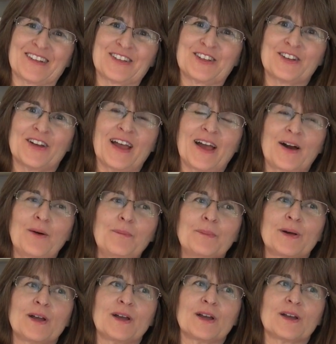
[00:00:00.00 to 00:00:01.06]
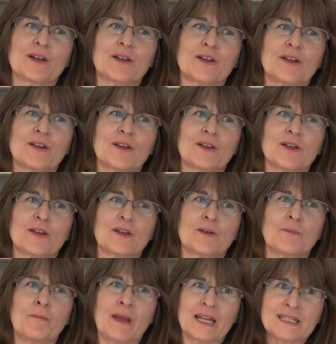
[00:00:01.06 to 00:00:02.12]
to help
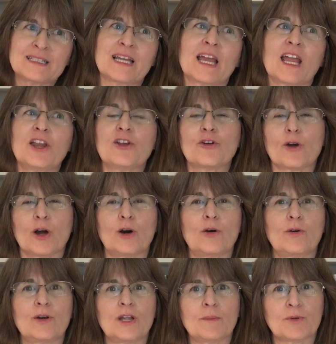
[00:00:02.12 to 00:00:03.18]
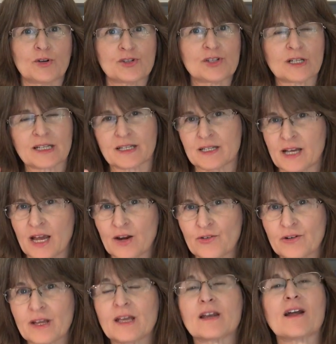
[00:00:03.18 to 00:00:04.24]
maintain your own emotional
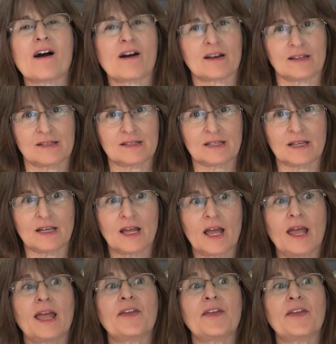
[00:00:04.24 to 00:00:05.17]
integrity and honesty